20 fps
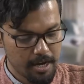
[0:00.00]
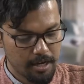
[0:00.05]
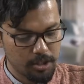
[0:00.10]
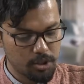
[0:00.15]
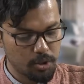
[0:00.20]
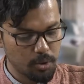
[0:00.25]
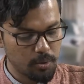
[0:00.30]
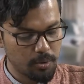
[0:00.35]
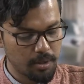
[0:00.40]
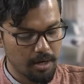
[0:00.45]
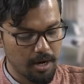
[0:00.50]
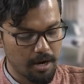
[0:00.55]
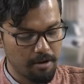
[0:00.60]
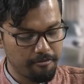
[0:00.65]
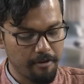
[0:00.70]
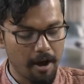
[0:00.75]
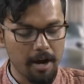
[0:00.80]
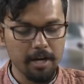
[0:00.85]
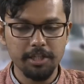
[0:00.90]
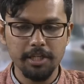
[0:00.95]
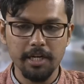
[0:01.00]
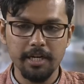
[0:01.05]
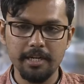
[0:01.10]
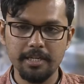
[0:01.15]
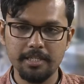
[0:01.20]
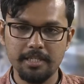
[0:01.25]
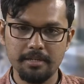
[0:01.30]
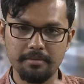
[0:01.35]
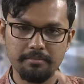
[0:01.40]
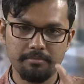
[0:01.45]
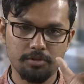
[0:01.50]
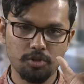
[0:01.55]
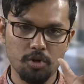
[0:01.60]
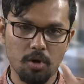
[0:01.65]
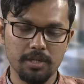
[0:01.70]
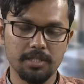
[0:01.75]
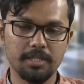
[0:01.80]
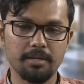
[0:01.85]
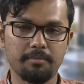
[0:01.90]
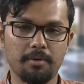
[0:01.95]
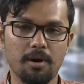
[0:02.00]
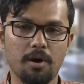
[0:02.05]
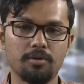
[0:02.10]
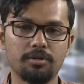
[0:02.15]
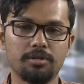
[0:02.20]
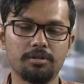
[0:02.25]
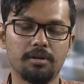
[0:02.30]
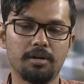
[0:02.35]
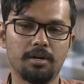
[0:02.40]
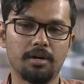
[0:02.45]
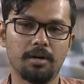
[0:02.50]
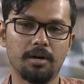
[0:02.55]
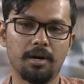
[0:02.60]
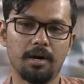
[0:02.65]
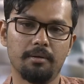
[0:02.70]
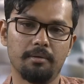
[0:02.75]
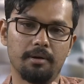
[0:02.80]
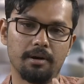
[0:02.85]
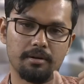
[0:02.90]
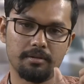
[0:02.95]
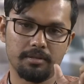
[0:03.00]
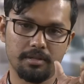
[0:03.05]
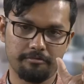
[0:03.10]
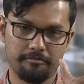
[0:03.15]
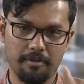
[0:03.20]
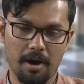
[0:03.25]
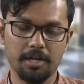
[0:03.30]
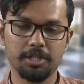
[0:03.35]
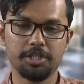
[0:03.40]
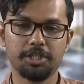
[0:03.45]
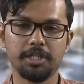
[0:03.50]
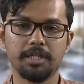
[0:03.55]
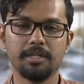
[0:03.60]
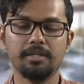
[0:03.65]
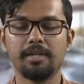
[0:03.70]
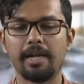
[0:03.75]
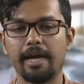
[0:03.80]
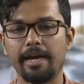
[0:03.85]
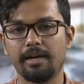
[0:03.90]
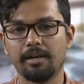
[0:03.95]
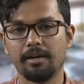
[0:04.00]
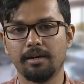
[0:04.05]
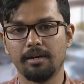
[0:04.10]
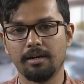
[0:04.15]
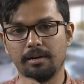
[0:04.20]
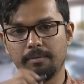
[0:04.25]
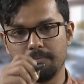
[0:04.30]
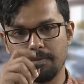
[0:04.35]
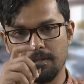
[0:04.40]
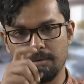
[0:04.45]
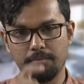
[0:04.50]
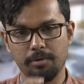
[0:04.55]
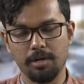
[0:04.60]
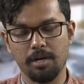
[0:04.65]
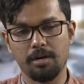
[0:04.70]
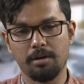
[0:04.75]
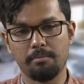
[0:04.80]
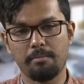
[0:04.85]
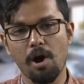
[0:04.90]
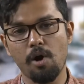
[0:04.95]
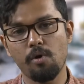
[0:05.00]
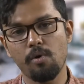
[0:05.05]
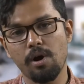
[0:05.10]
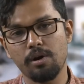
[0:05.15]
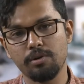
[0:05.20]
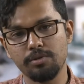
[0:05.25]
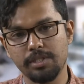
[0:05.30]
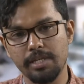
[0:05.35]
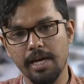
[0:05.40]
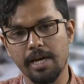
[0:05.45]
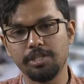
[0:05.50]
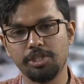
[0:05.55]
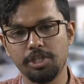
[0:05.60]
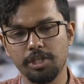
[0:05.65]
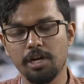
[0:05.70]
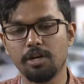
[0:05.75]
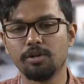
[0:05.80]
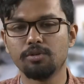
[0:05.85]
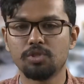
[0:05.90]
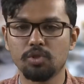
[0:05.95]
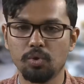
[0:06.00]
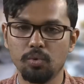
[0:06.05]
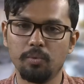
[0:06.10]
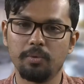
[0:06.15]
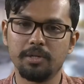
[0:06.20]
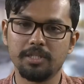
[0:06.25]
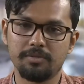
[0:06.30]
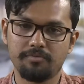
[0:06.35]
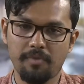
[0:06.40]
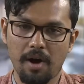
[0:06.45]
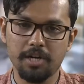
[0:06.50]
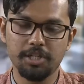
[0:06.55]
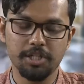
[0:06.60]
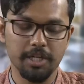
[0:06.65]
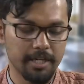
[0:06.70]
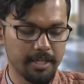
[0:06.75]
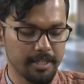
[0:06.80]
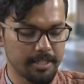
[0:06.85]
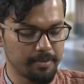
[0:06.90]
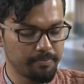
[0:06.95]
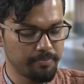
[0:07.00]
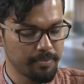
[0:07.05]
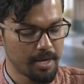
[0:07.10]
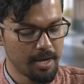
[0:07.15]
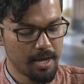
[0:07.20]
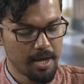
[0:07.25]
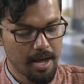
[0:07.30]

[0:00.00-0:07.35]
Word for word: So uh, functionalism talks about uh, the function like um, the Bauhaus and Chicago School was functionalism